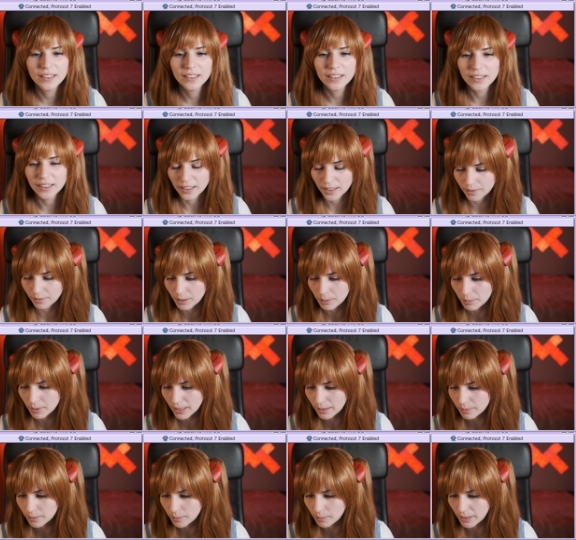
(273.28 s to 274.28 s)
And we
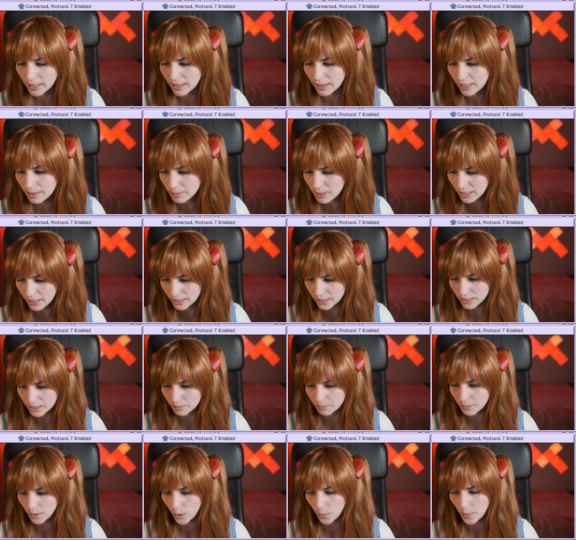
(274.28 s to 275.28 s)
probably, let me
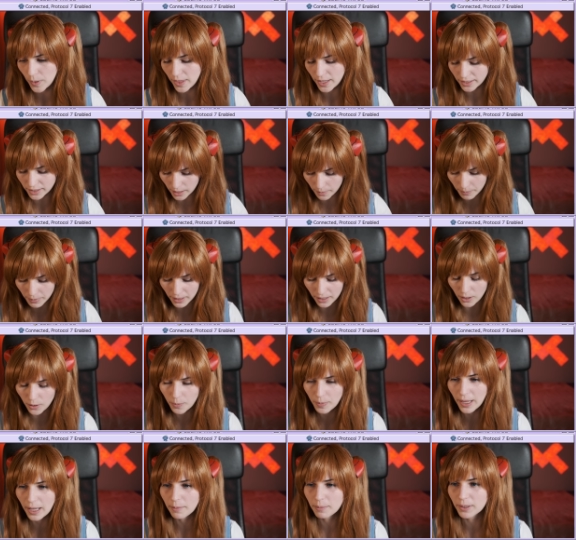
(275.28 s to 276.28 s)
just open this up in
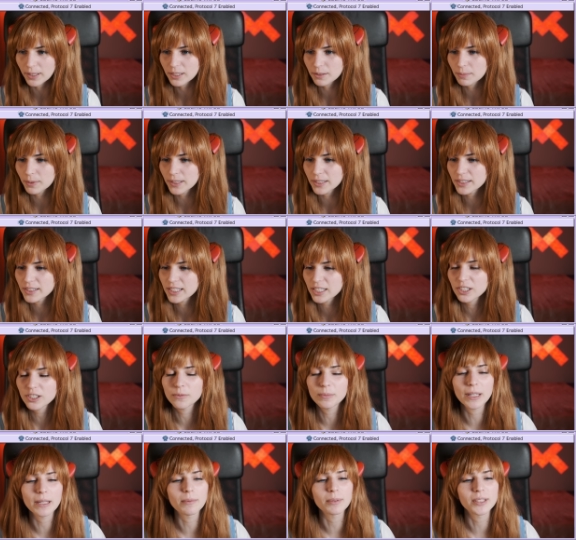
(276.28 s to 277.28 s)
Notepad++. This
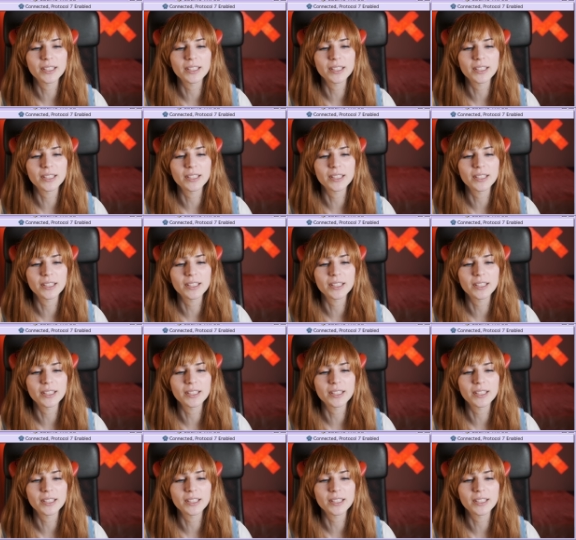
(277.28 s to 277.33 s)
should be able to